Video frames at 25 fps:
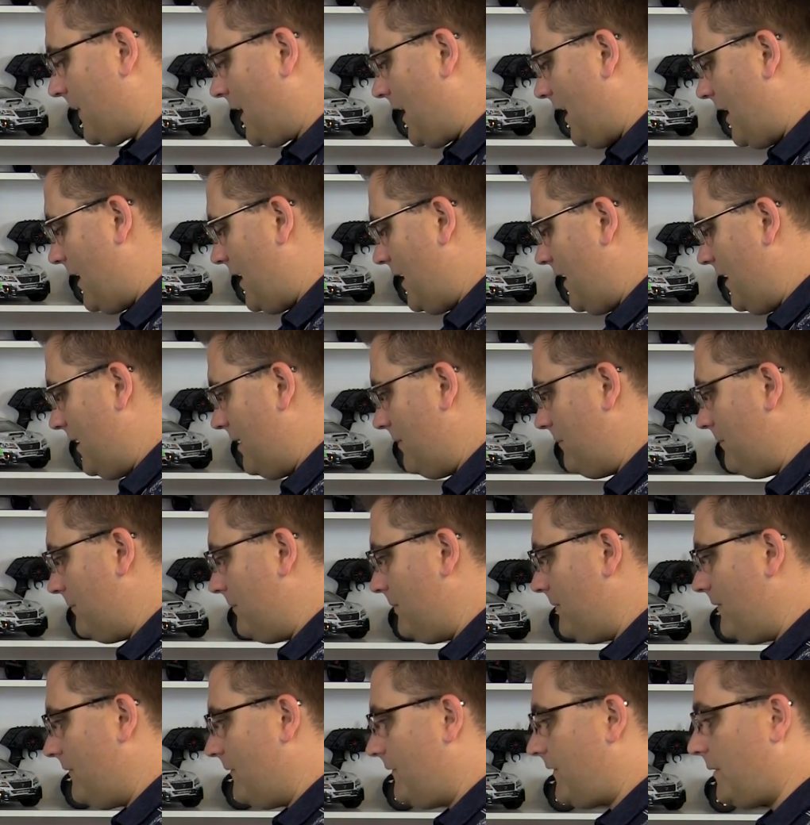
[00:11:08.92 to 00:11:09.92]

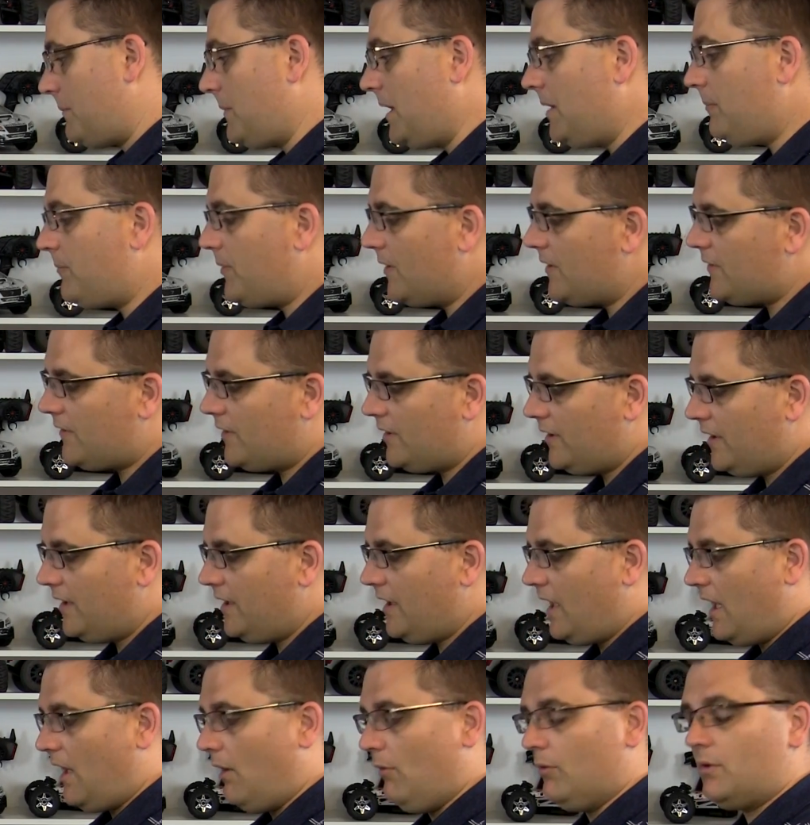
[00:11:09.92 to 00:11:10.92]
For me
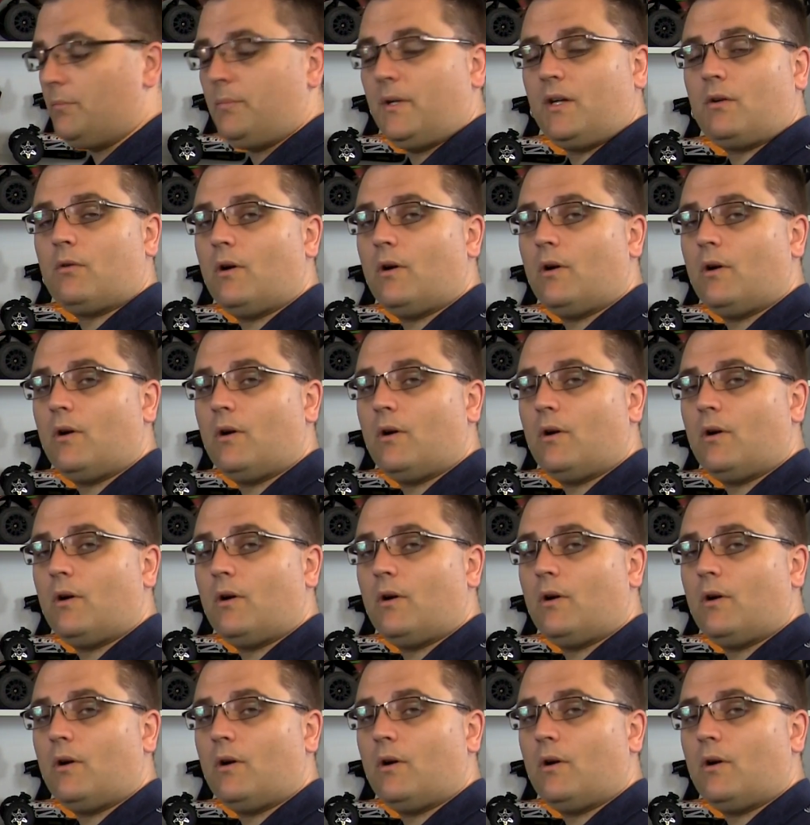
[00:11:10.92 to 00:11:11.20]
personally, I would be